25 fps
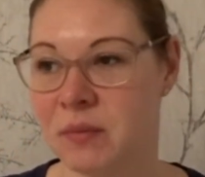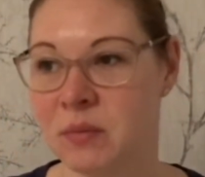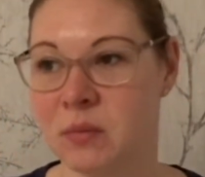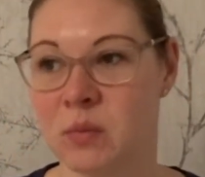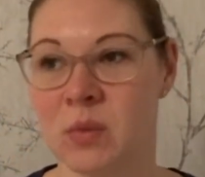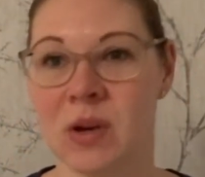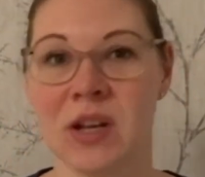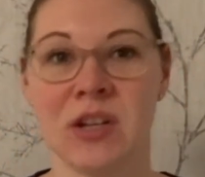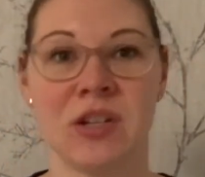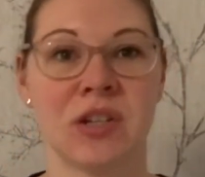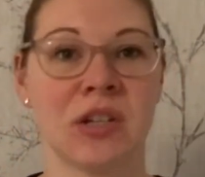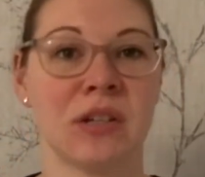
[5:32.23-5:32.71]

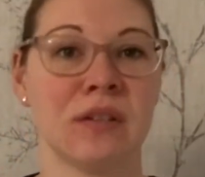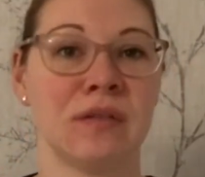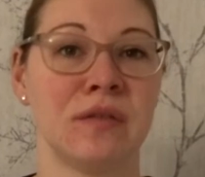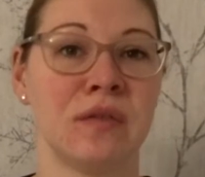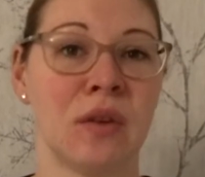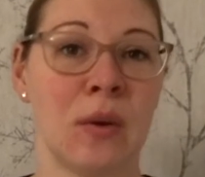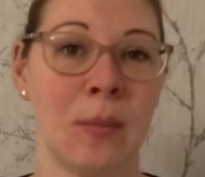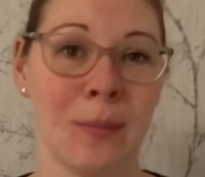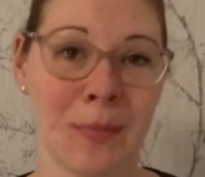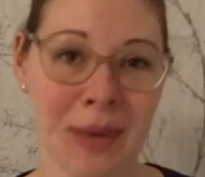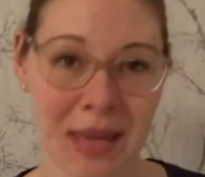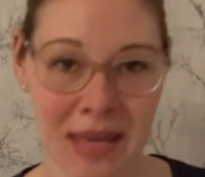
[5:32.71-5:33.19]
which are
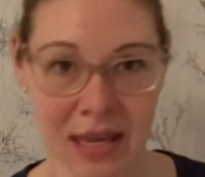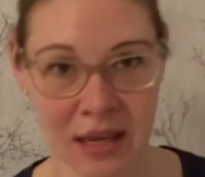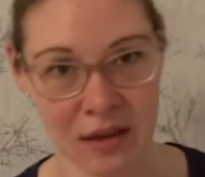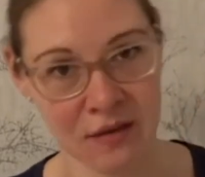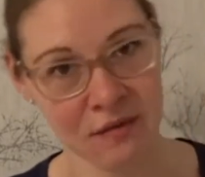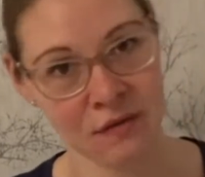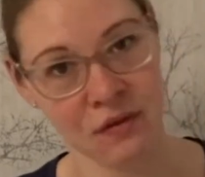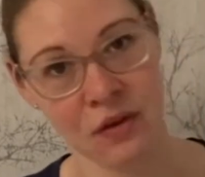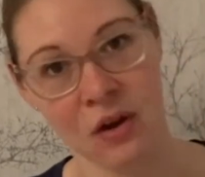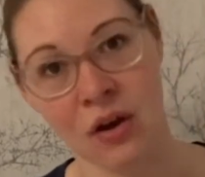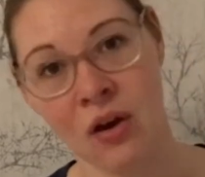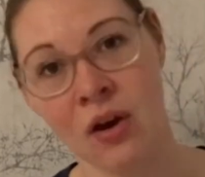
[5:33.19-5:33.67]
for me
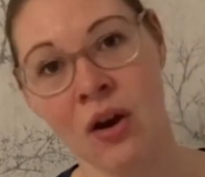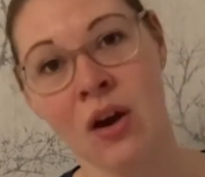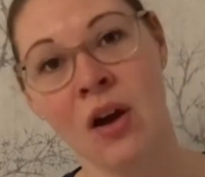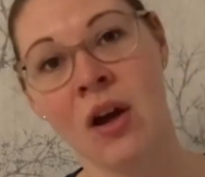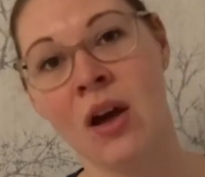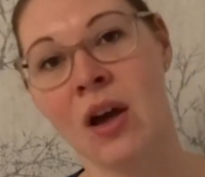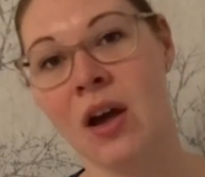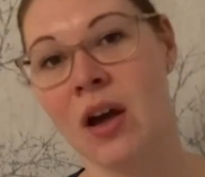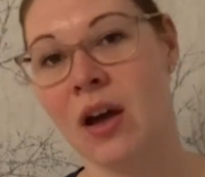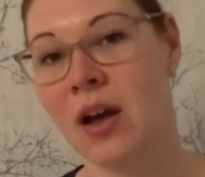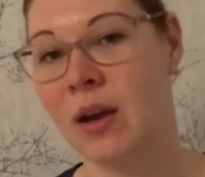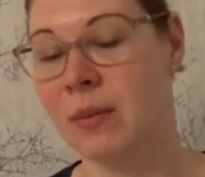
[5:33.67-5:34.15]
for
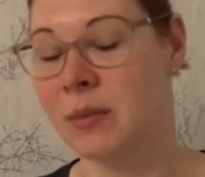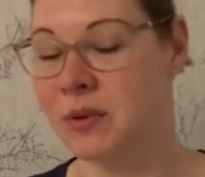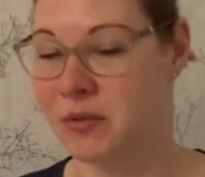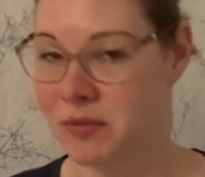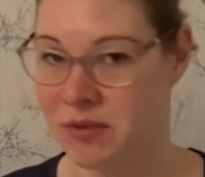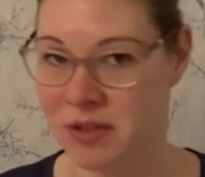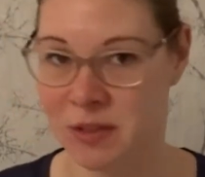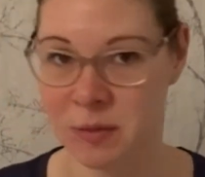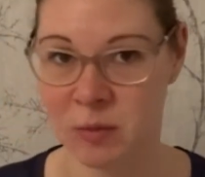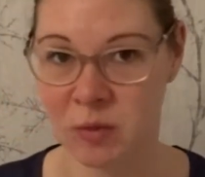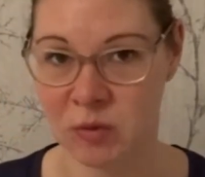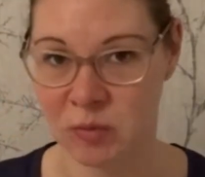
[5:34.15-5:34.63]
um,
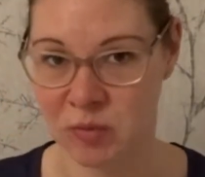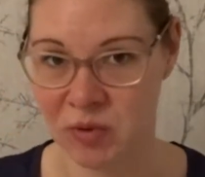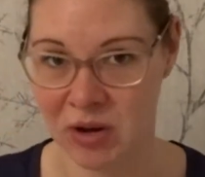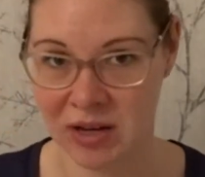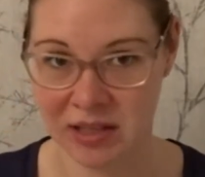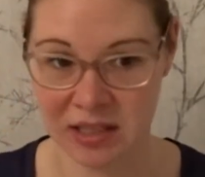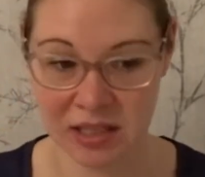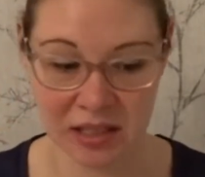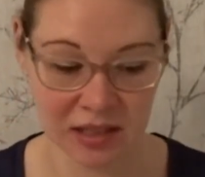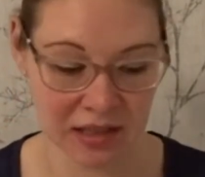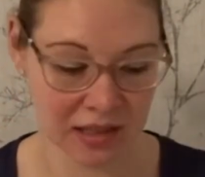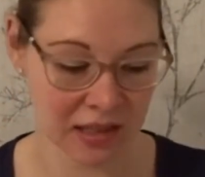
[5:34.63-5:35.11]
Christmas
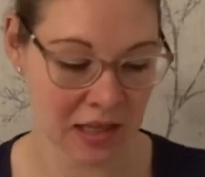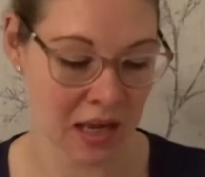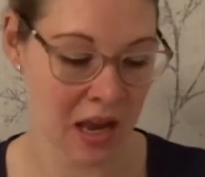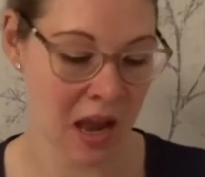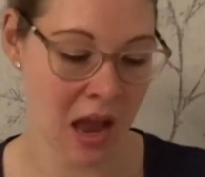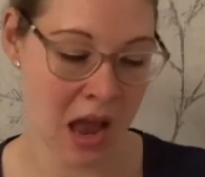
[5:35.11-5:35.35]
presents.